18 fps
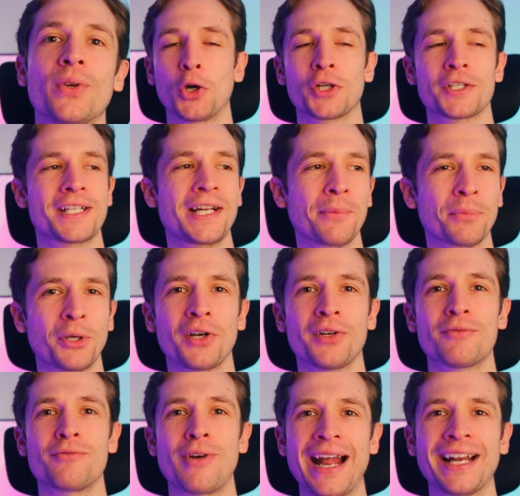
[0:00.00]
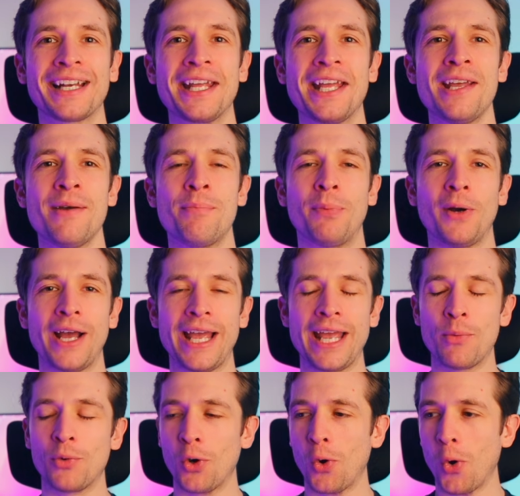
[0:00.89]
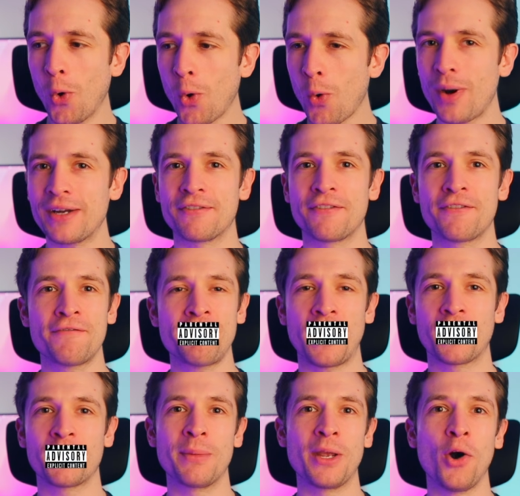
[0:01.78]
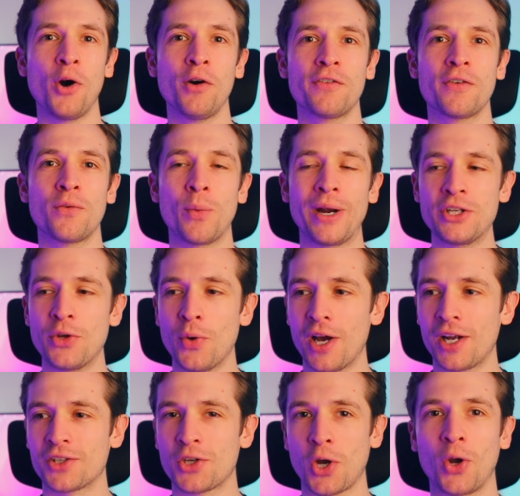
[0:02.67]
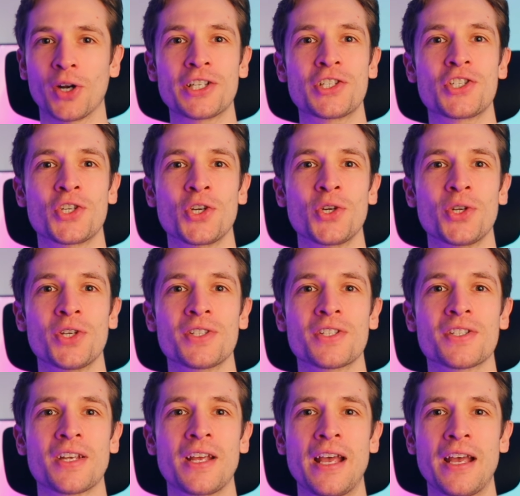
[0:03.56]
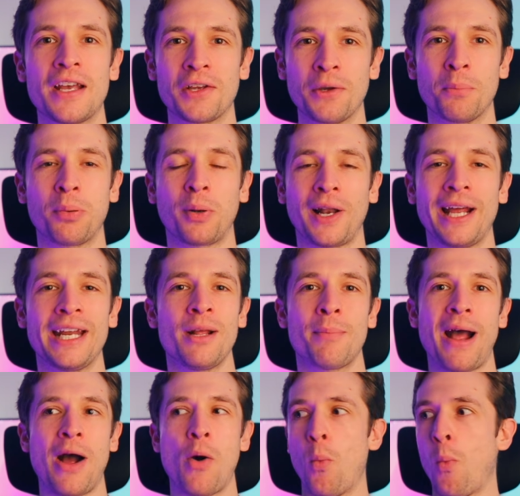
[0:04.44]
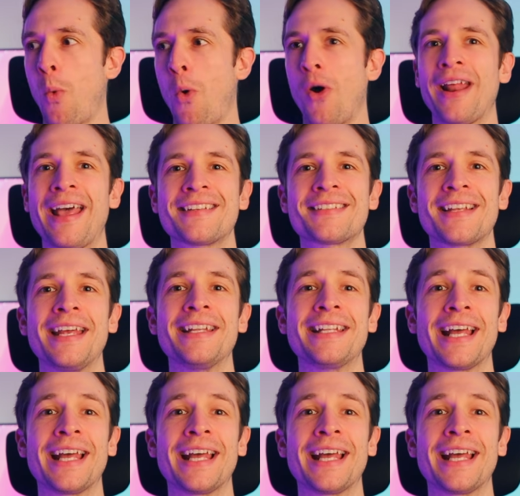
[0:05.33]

Honestly, I'm going to rant here, but it would always me off when you heard college students complain about one essay